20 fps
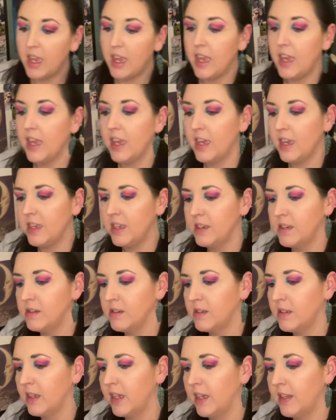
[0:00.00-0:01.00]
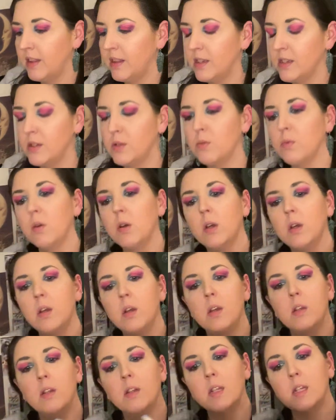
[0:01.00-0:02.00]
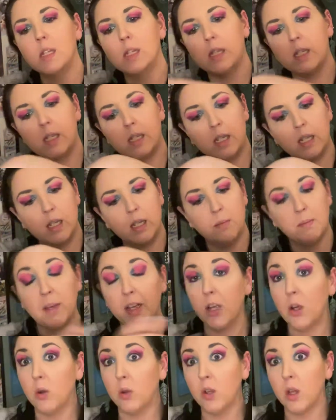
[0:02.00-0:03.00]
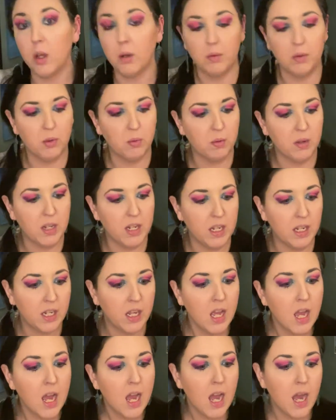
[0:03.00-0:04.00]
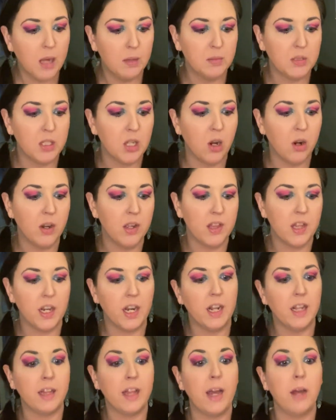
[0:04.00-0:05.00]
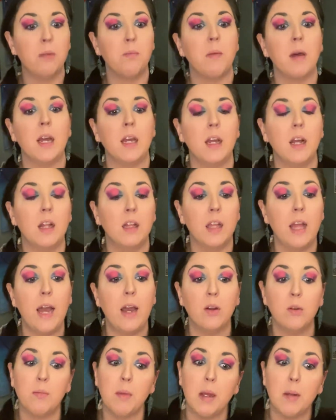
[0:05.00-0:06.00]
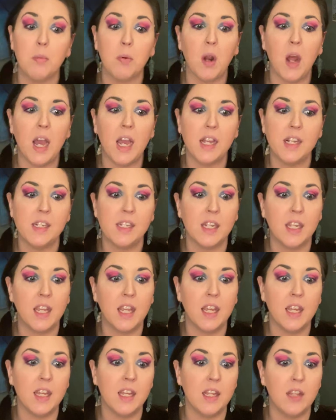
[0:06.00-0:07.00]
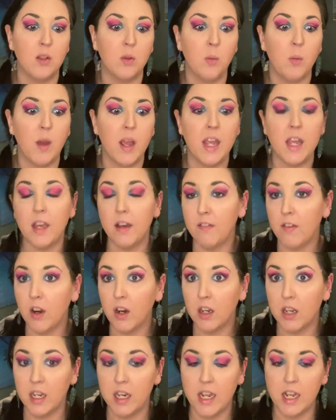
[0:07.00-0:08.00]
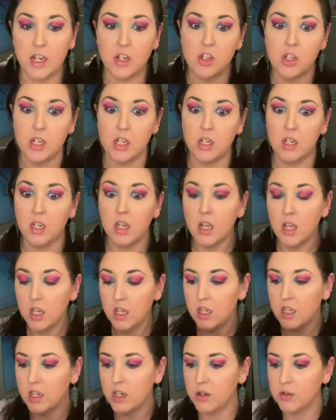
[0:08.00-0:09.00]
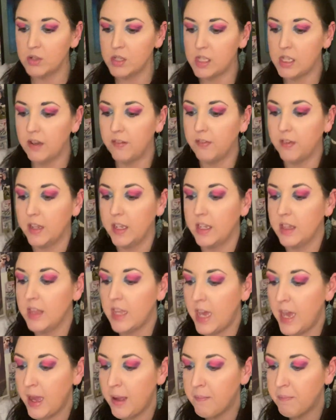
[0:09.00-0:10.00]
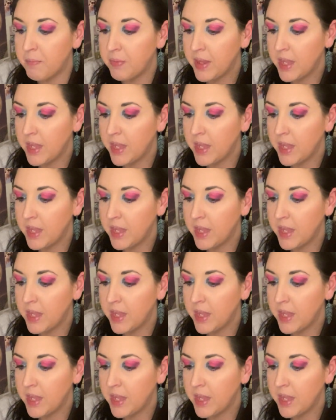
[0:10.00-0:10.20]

And like this one, let's see, might go along with the reading. I'm sorry that I allowed my, allowed my pride to get in the way of our connection, you know, stuff like that.